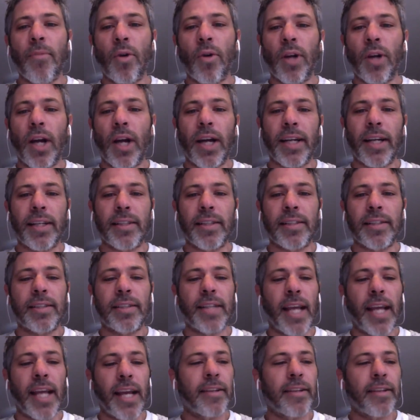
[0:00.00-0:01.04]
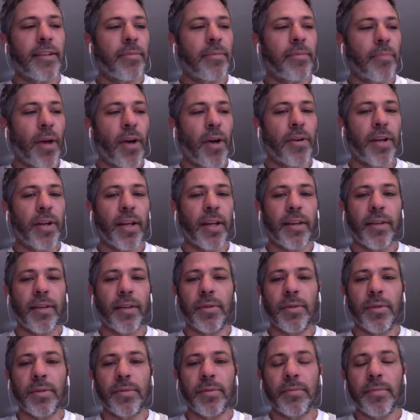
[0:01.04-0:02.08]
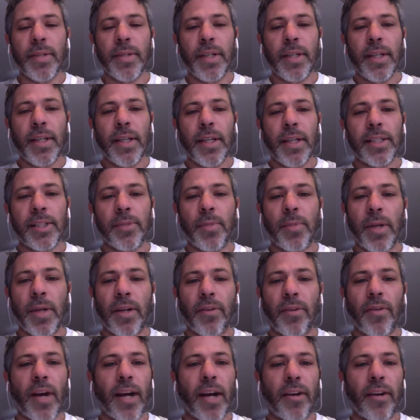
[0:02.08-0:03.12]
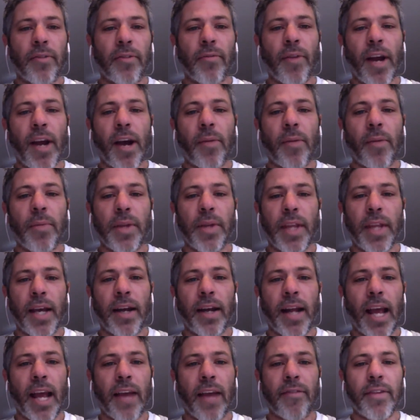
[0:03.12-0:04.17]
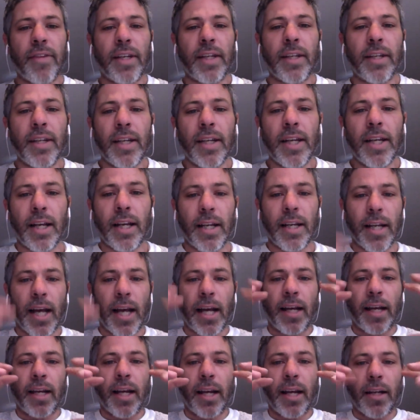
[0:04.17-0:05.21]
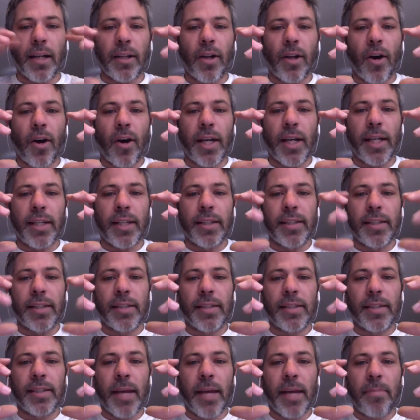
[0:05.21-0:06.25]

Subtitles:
like a standard motor that will spin around and around without having a locking step.